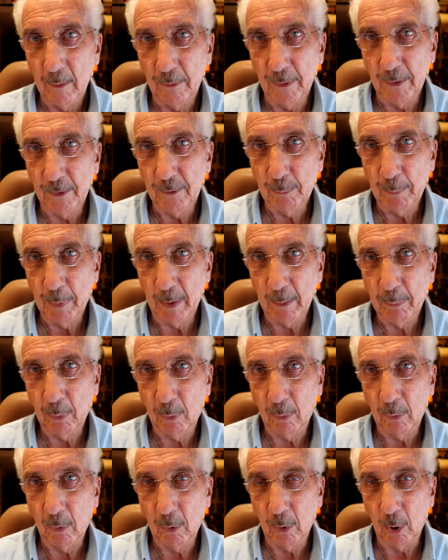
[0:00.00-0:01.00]
These
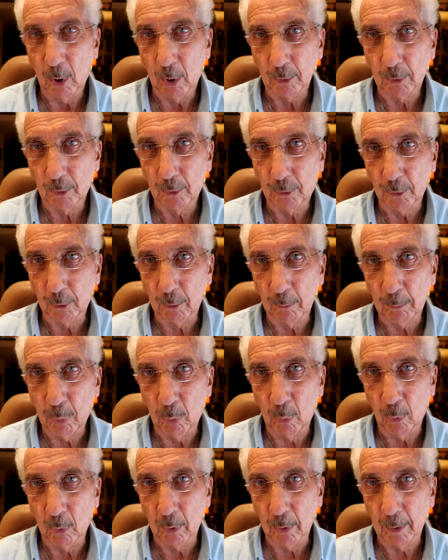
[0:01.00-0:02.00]
people are dirt
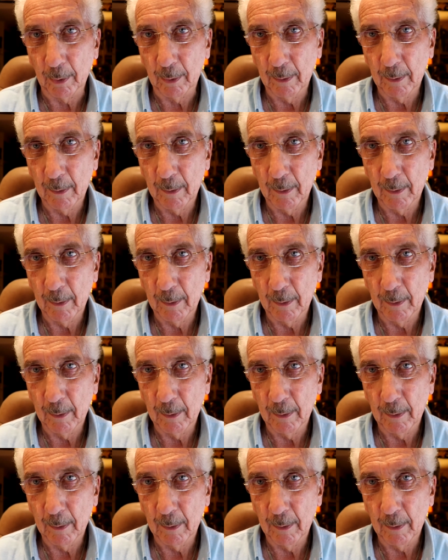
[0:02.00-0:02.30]
poor.